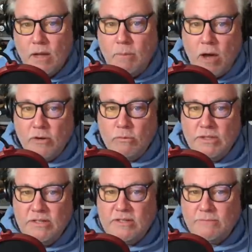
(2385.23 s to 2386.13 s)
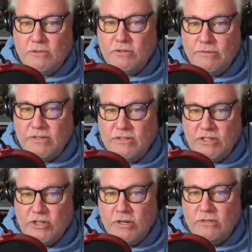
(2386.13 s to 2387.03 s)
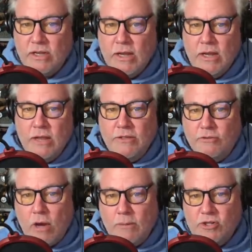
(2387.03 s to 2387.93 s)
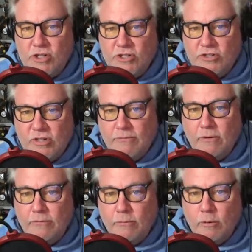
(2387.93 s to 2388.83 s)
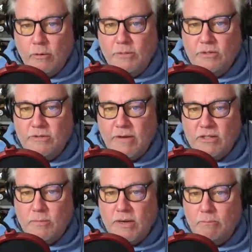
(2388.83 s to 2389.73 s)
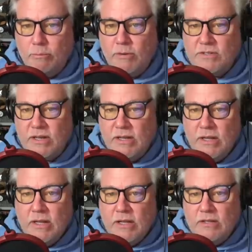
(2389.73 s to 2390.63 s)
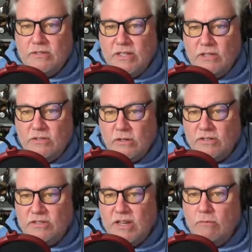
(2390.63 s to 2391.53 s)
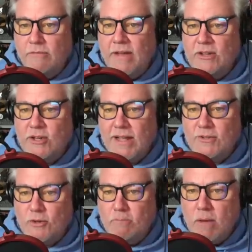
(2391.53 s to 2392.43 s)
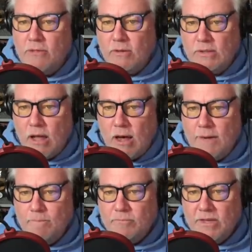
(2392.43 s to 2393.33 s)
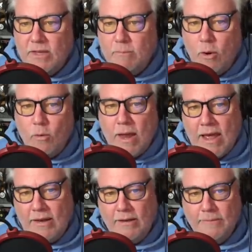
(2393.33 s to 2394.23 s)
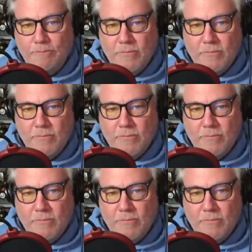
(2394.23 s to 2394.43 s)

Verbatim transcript: Upon her release after serving 6 years, the trauma she suffered from her abusive husband in prison steels her to seek revenge against her mother-in-law, Kim Ho-ran,